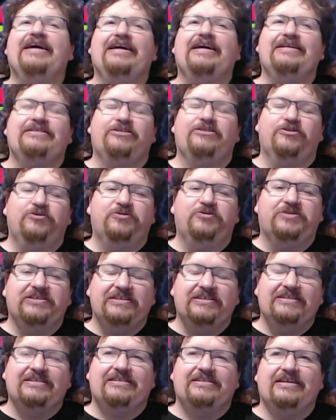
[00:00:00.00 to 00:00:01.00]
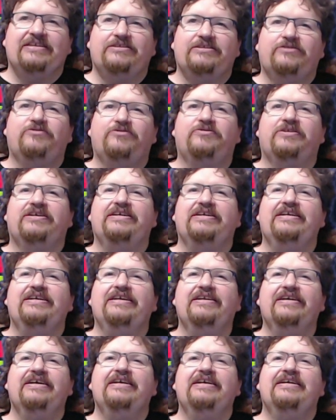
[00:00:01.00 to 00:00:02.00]
Yeah, tokens, that's
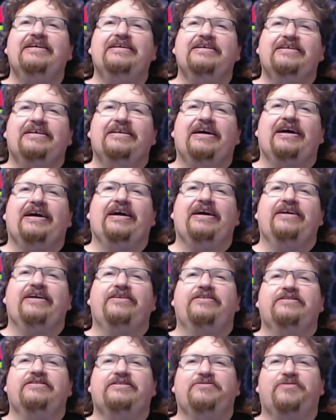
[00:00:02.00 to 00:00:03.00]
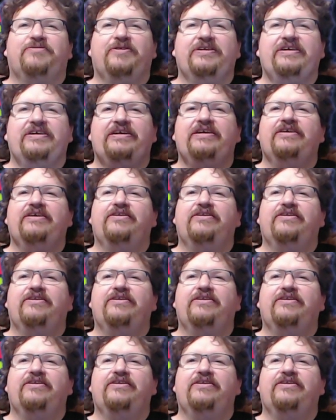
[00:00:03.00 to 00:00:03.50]
right. There's one